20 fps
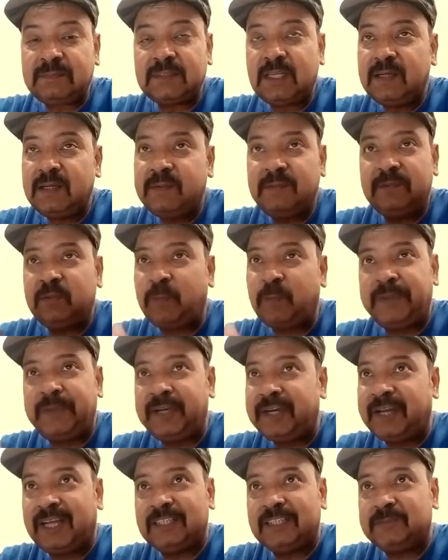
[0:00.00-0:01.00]
no
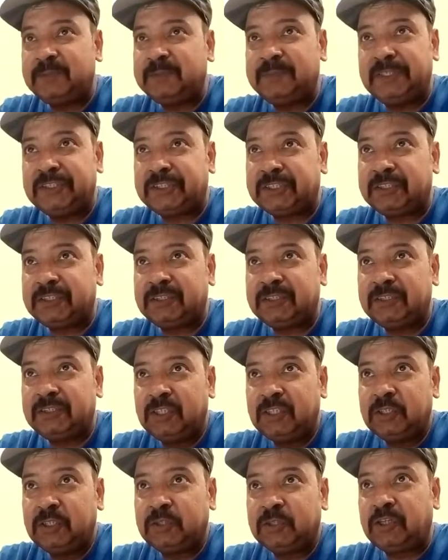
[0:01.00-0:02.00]
period has been mentioned,
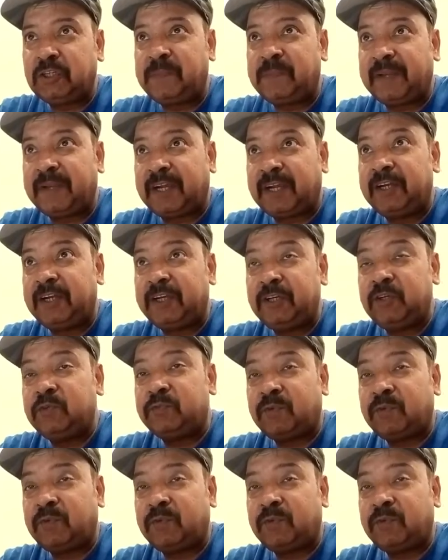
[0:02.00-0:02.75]
so it may continue